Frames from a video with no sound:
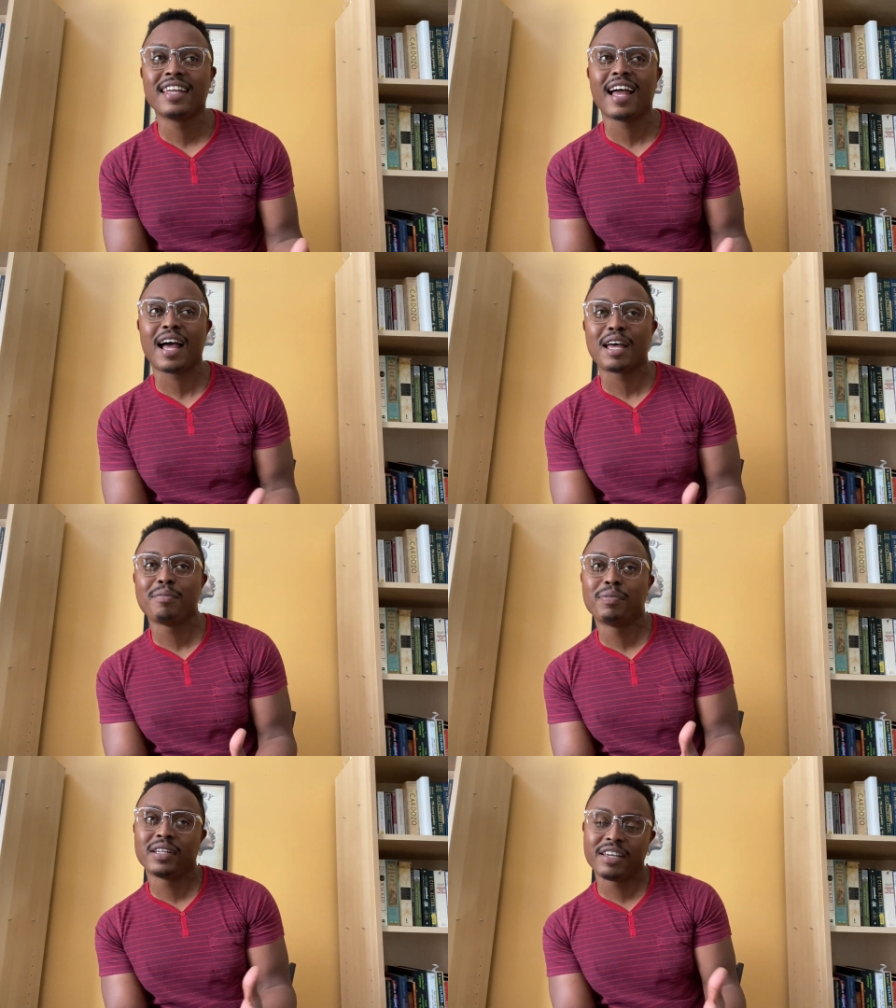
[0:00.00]
i
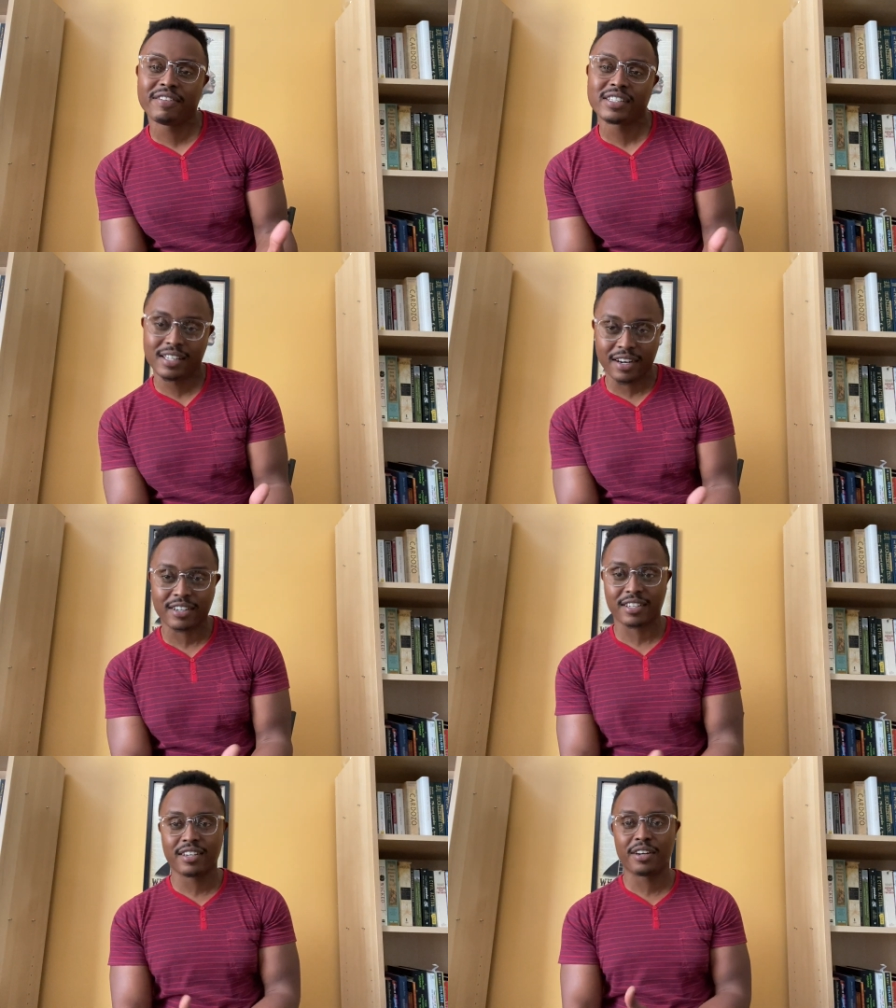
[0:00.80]
believe is there
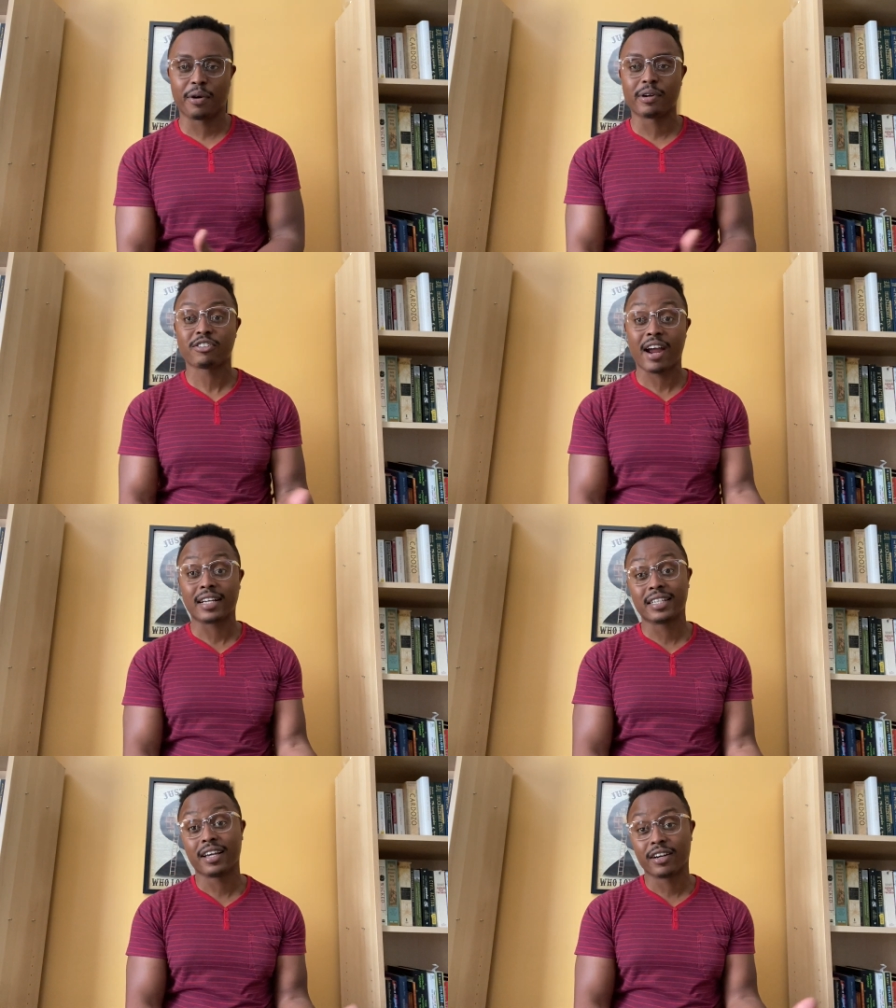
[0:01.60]
to you know attract
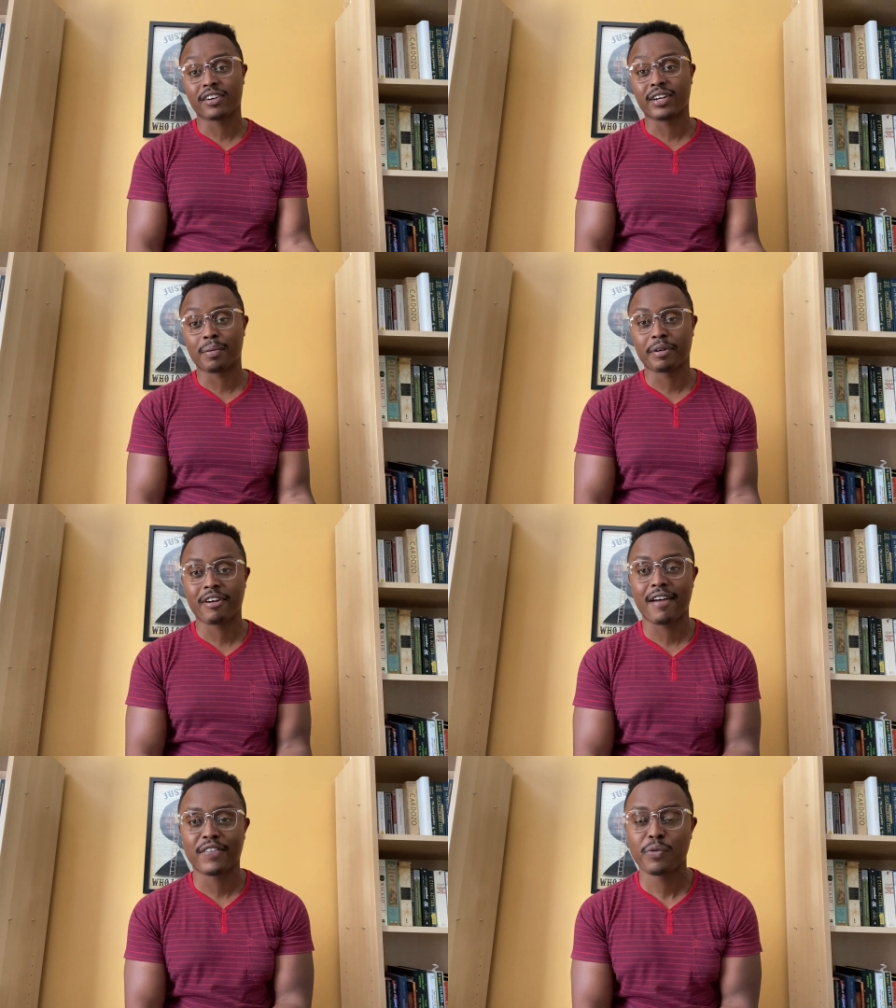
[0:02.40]
a younger
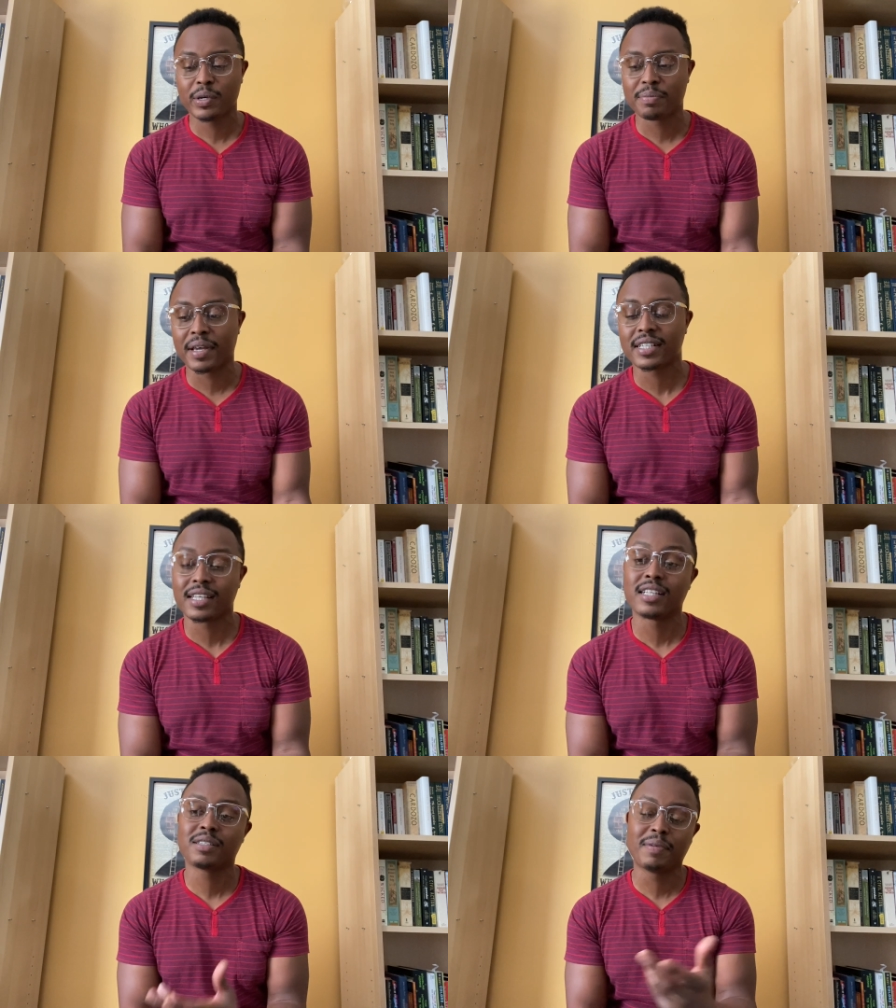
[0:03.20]
demographic which makes
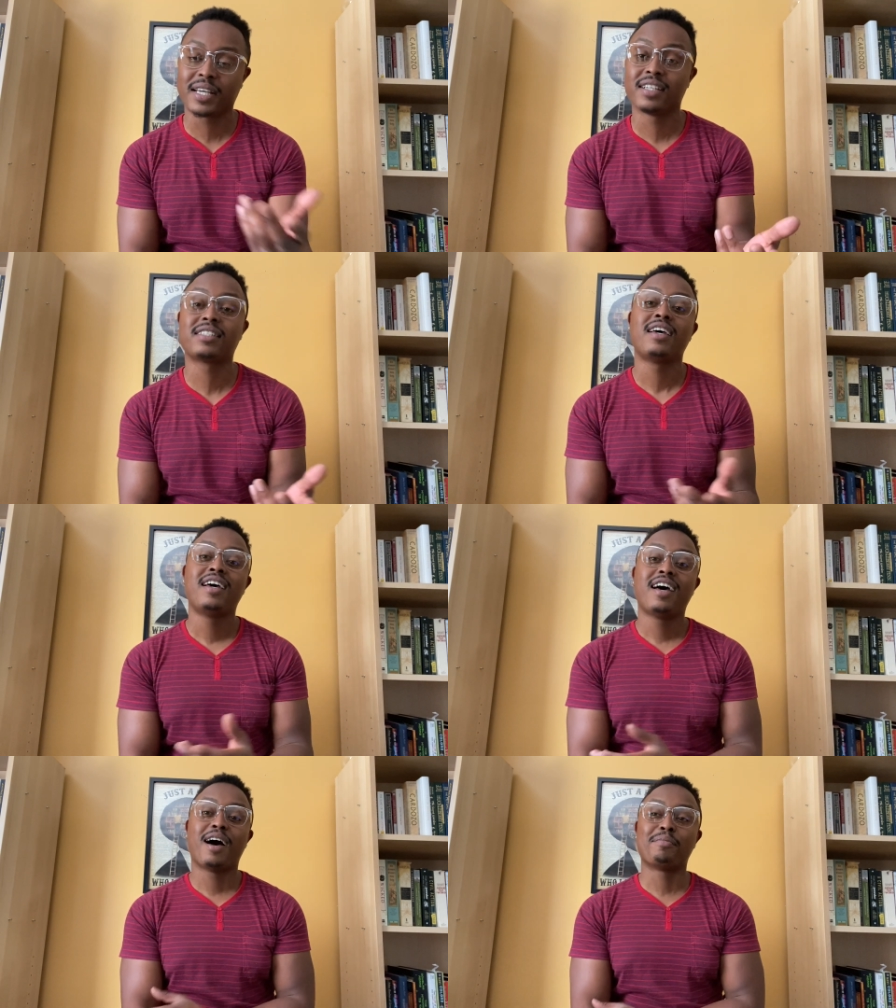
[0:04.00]
sense because
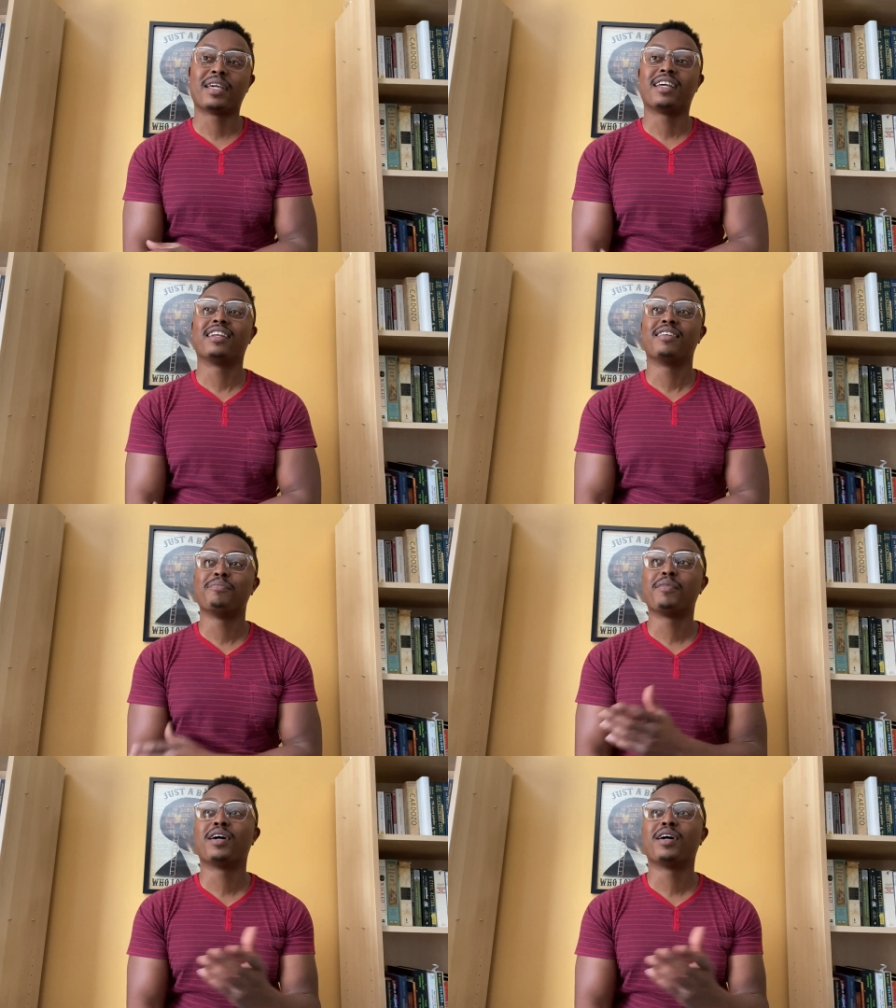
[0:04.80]
i mean